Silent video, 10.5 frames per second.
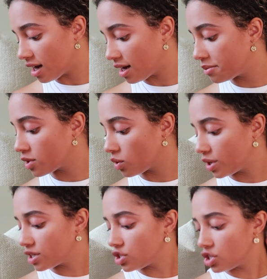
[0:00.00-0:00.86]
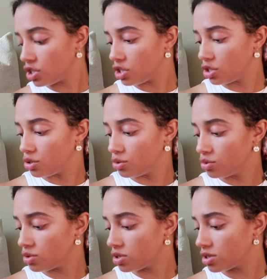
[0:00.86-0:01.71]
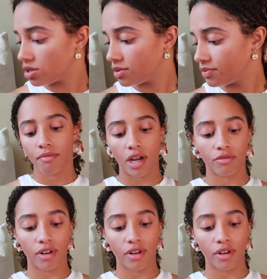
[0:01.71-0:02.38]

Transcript: I'm going to use my